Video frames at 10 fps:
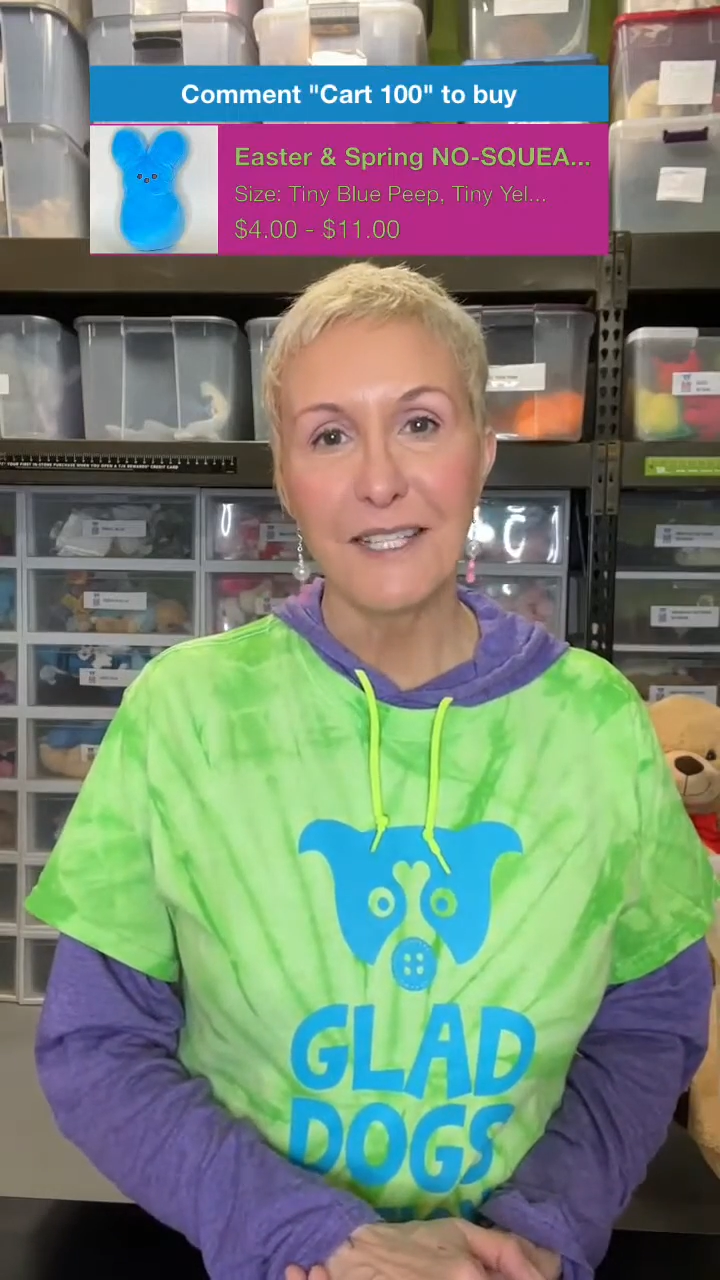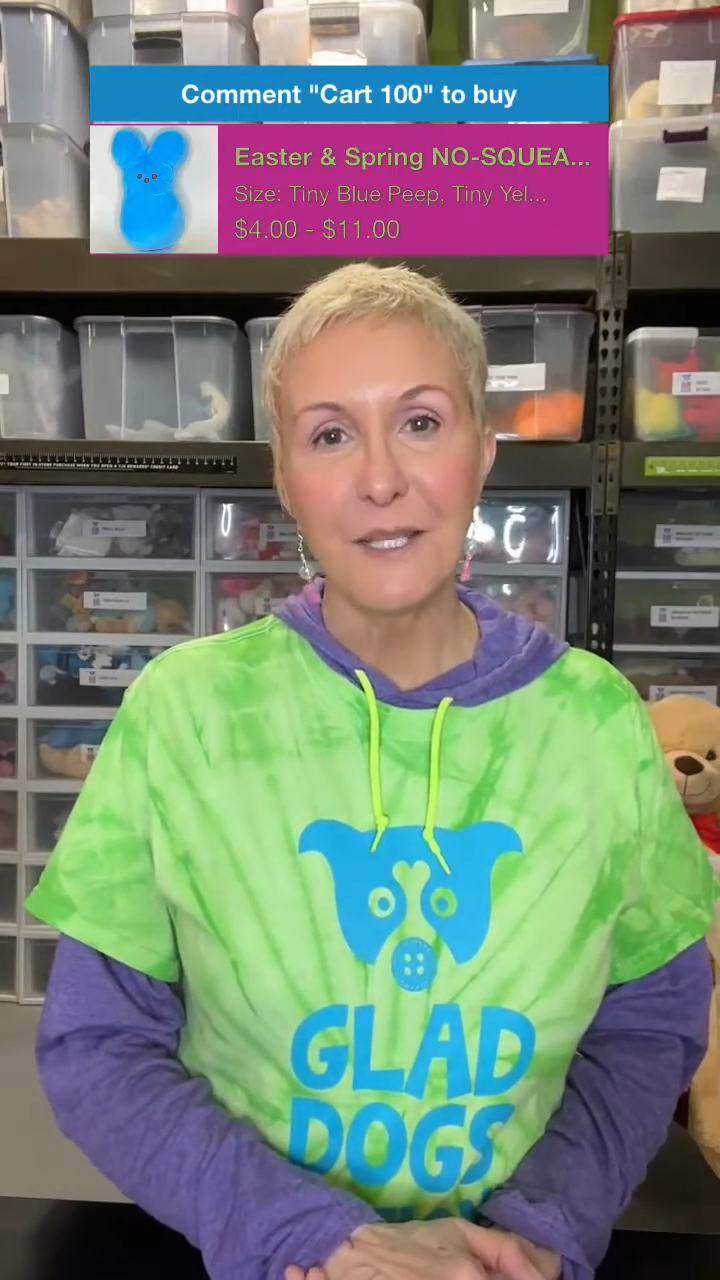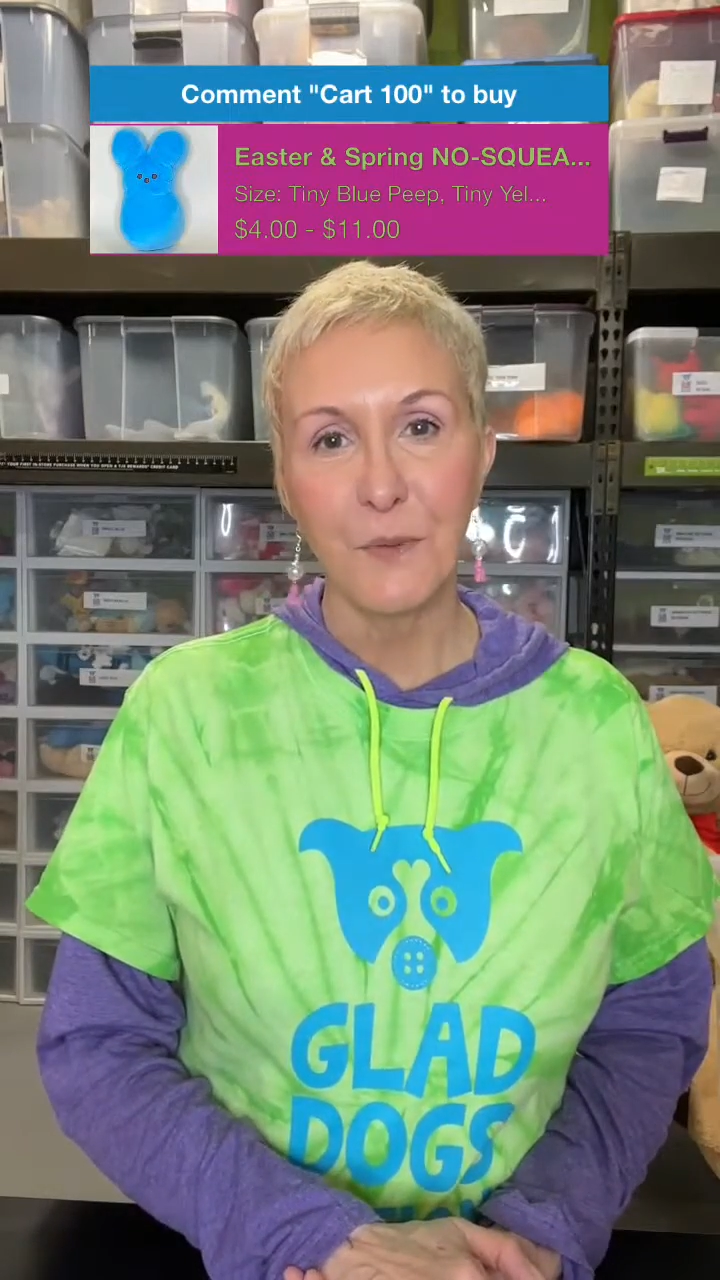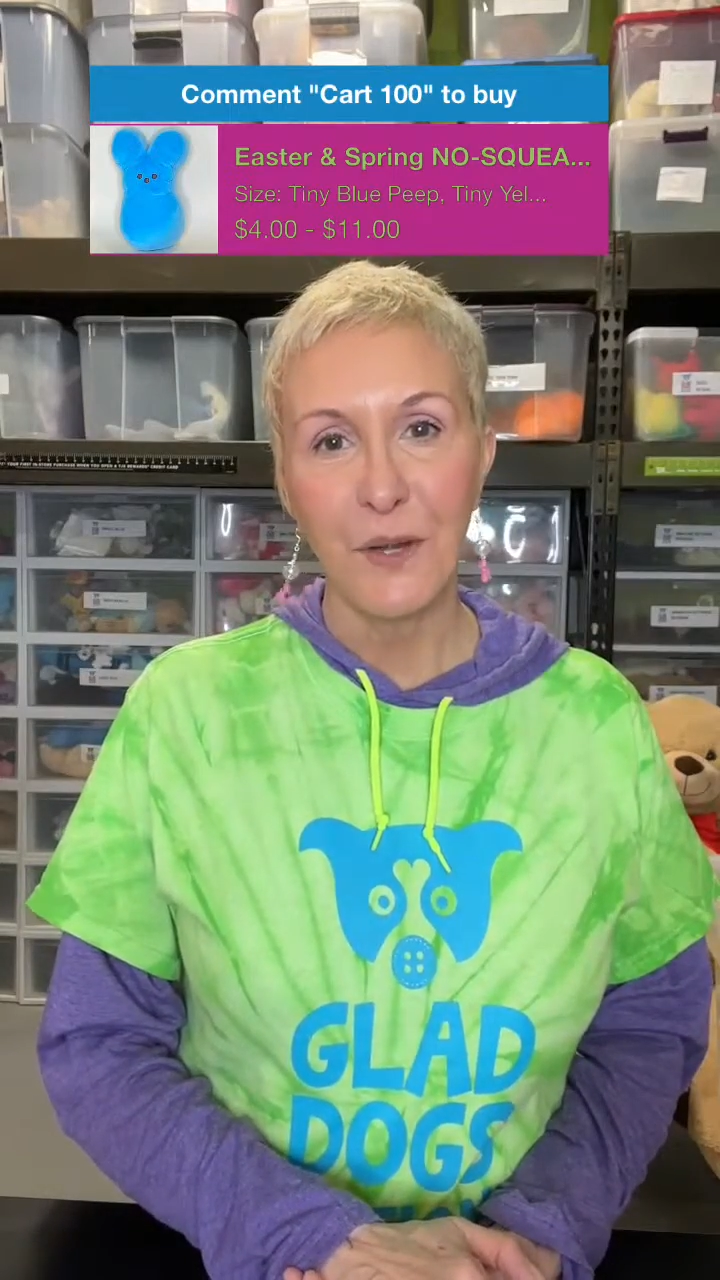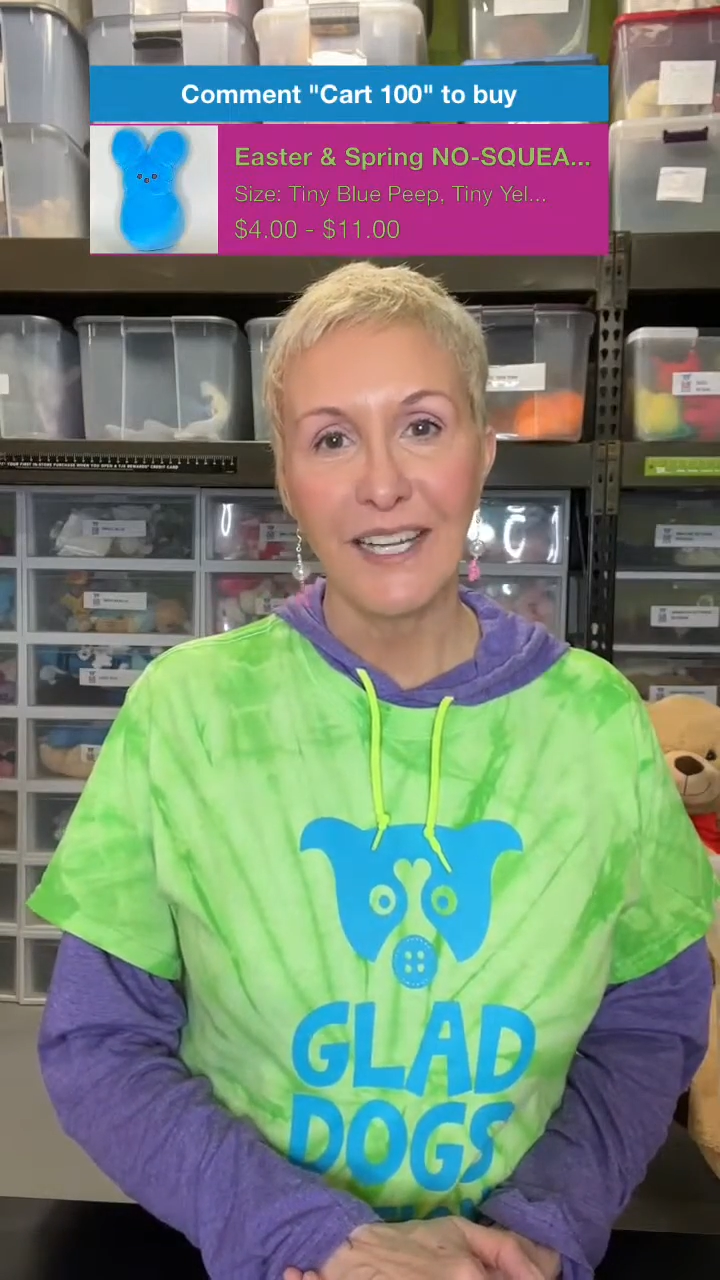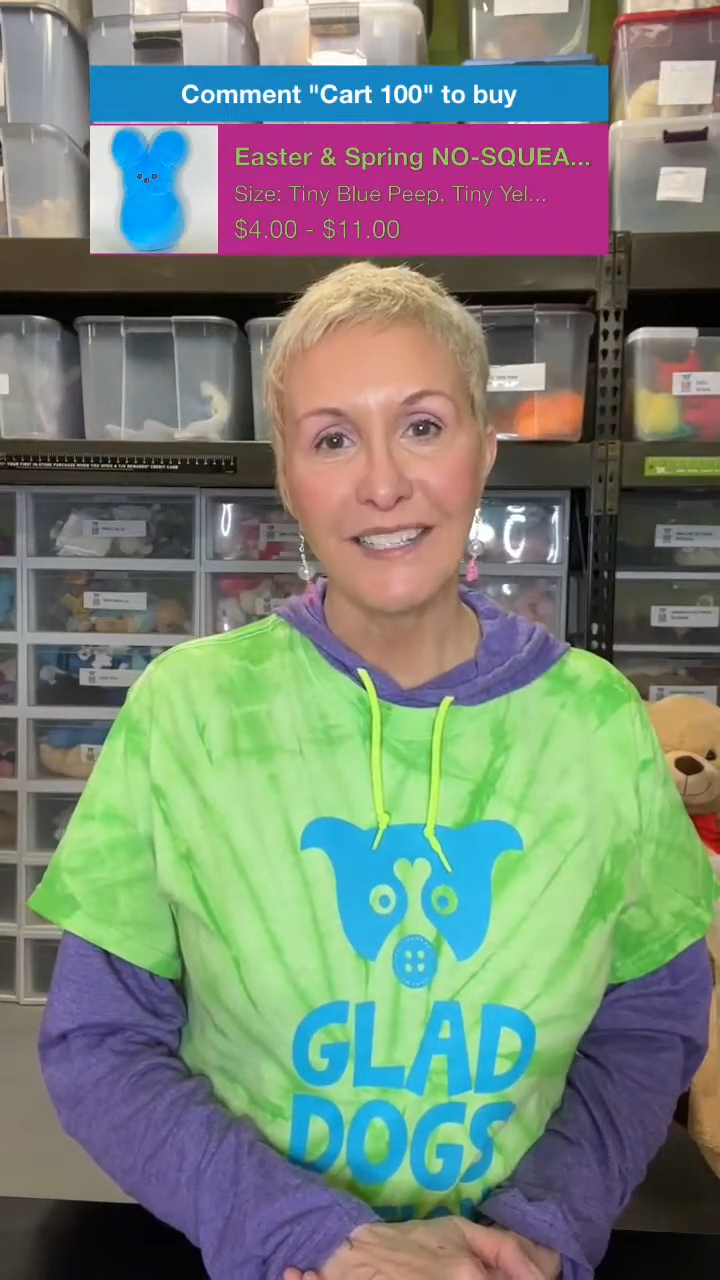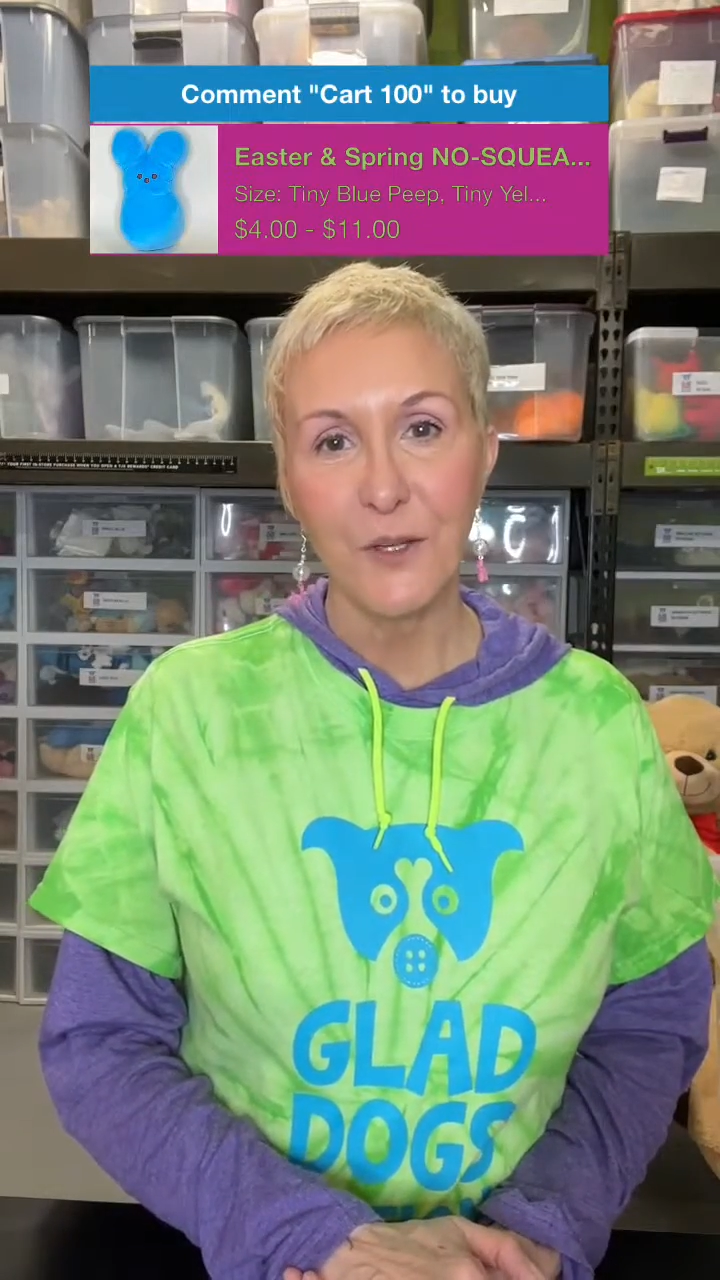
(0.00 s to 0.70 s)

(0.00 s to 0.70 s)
spring